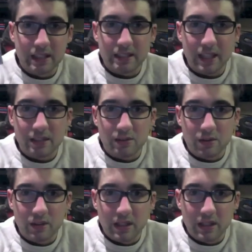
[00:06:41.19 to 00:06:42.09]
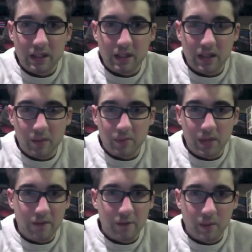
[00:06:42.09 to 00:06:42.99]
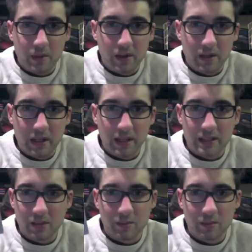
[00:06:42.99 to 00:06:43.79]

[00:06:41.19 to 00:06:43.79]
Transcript: This is a side-scrolling platformer.